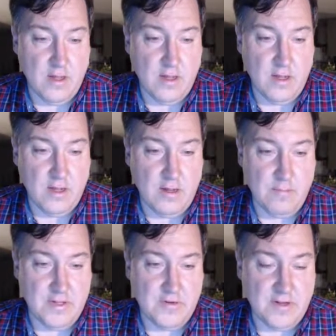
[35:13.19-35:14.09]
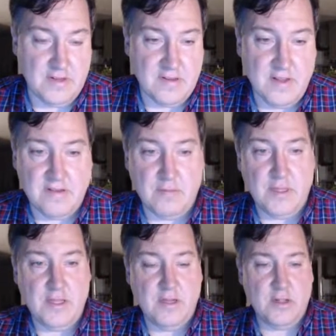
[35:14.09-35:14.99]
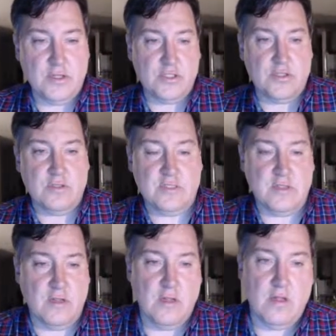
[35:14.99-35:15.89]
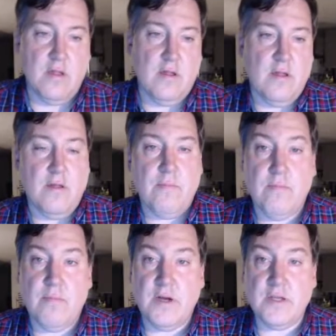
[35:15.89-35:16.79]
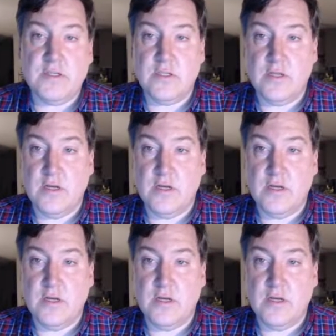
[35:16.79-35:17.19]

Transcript: Bittrex has got some legal issues, but